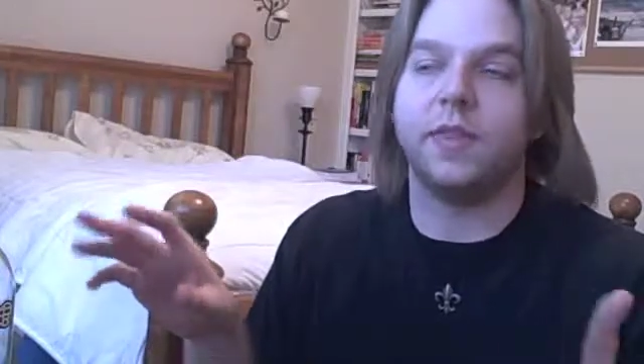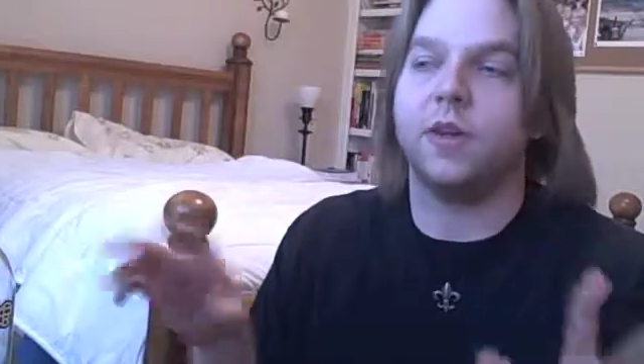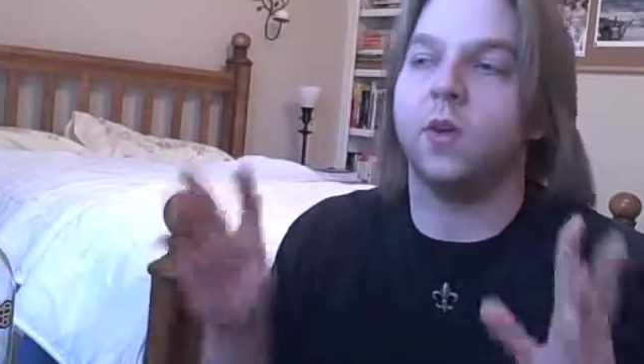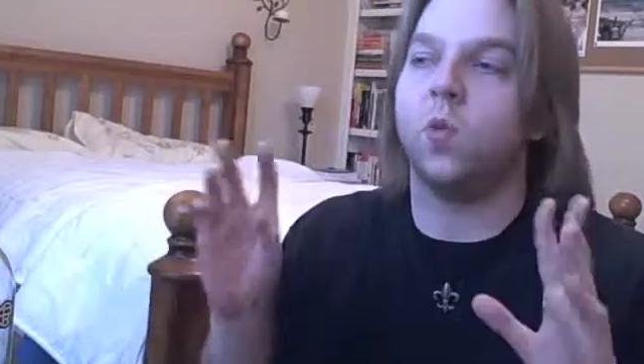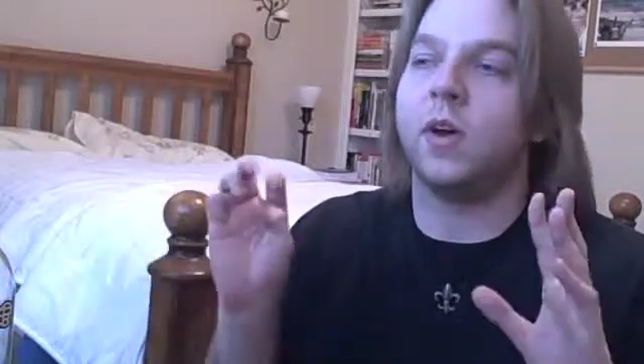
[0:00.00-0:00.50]
They
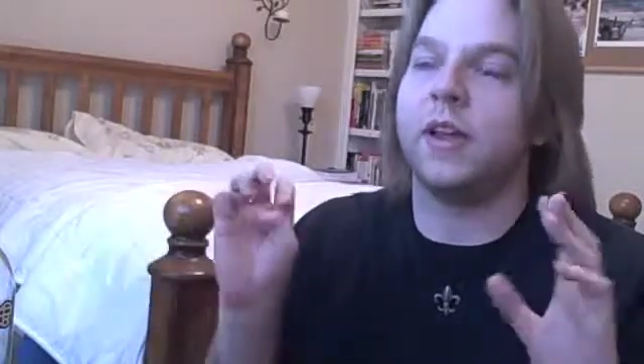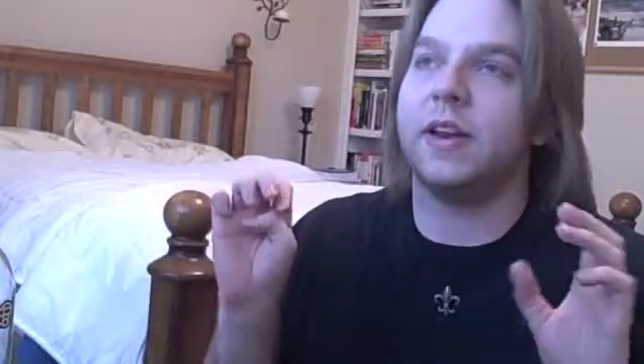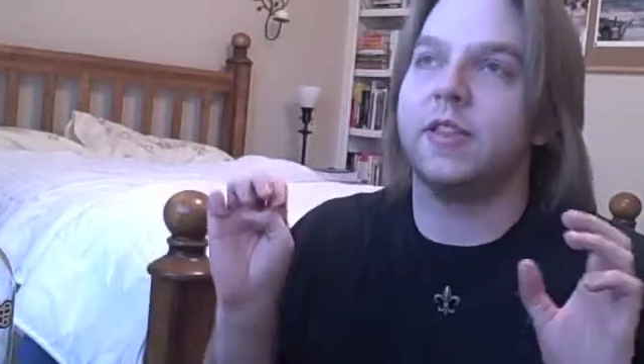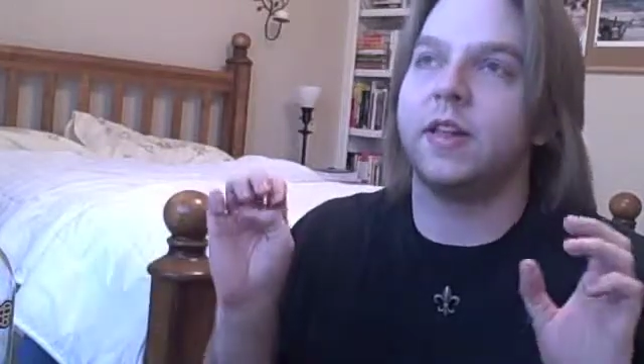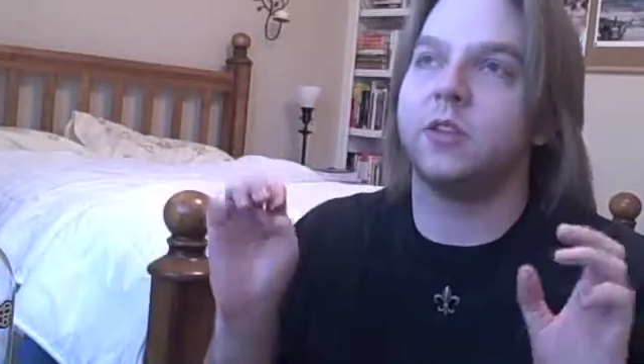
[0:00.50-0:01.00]
don't want
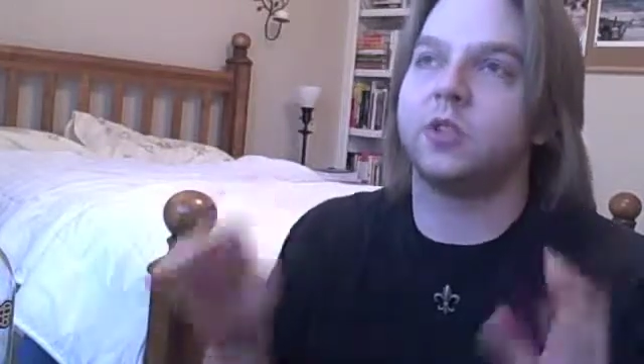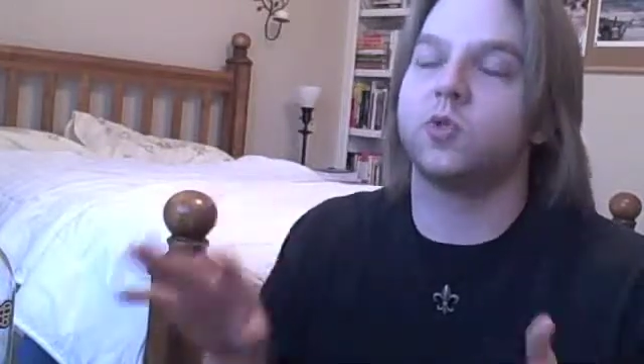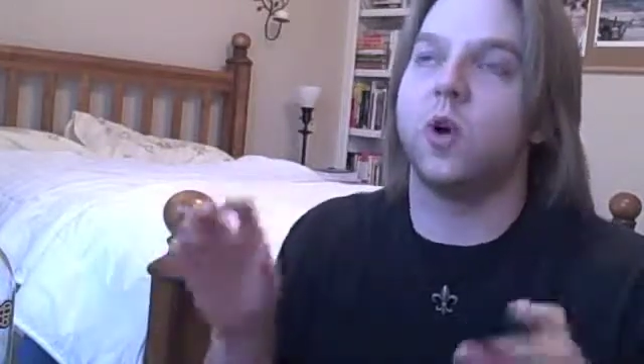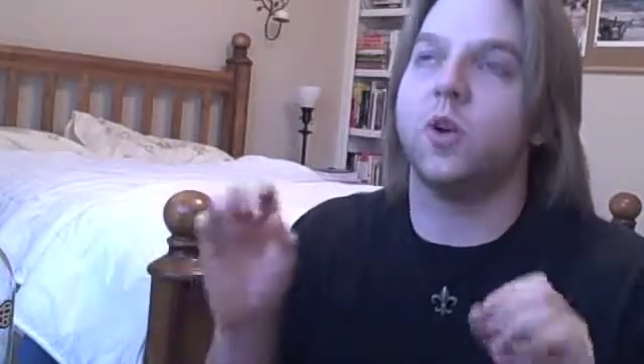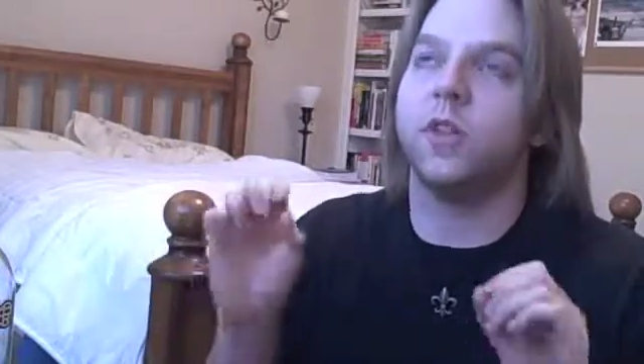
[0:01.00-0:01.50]
anything
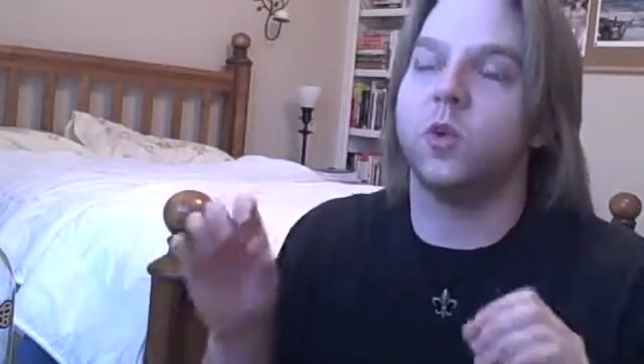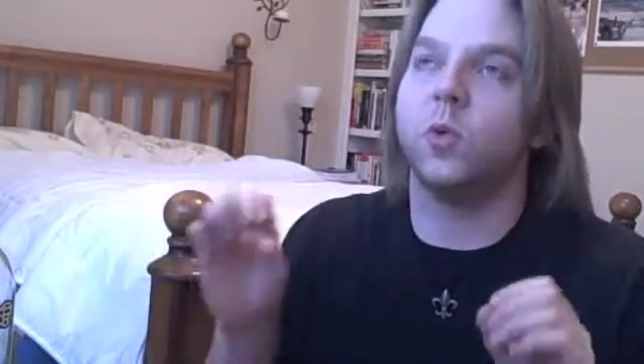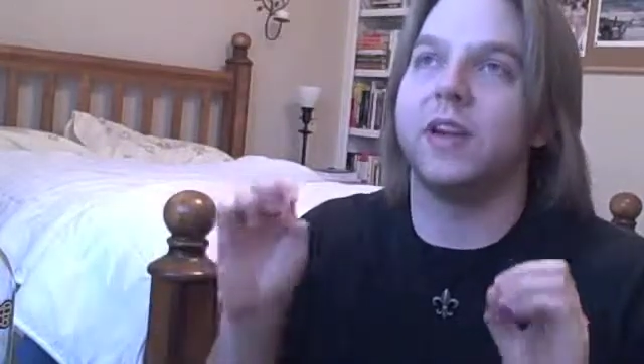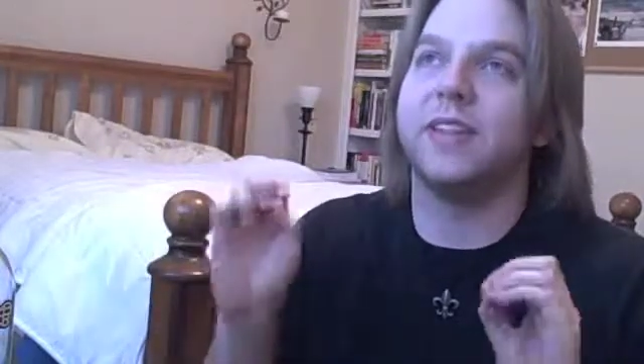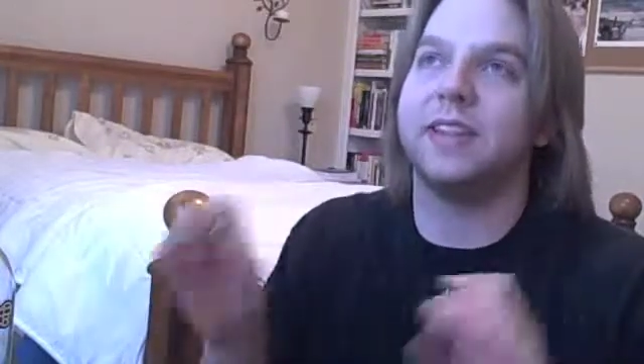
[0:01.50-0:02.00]
strong. They don't
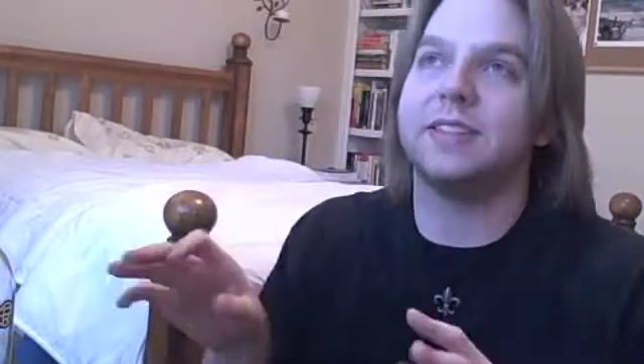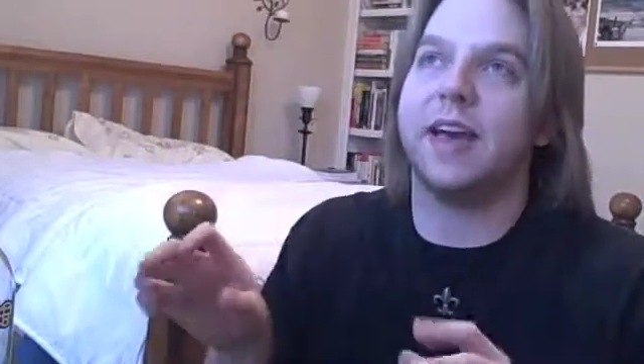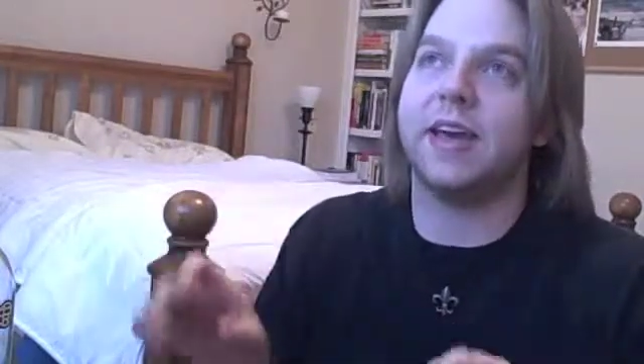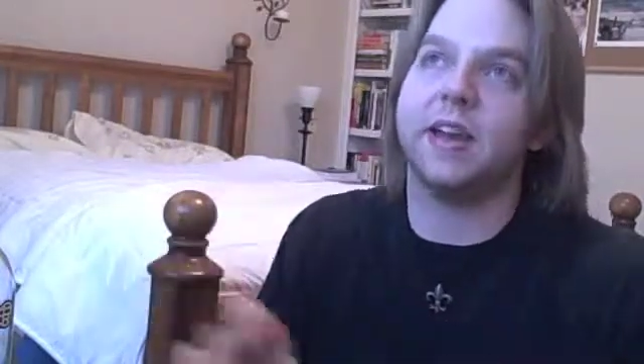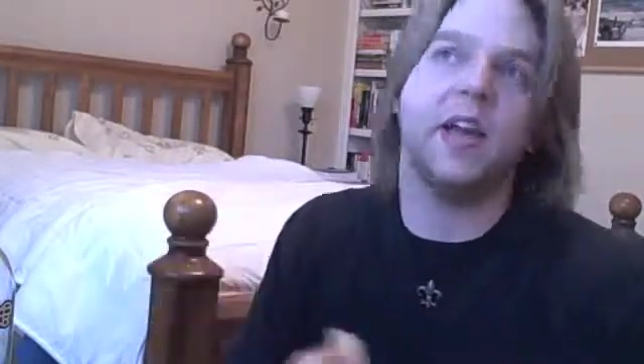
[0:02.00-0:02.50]
want anything
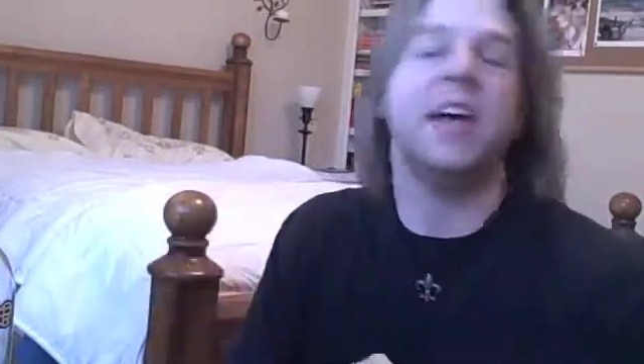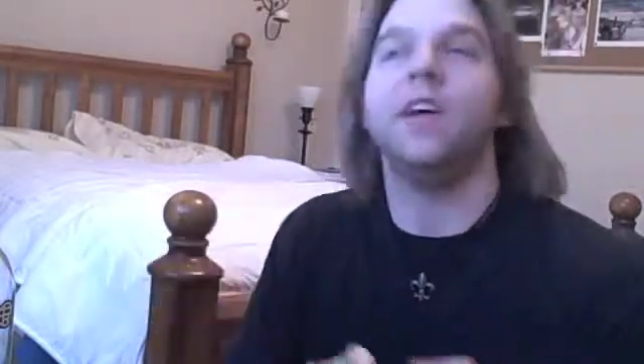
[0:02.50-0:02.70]
tannic.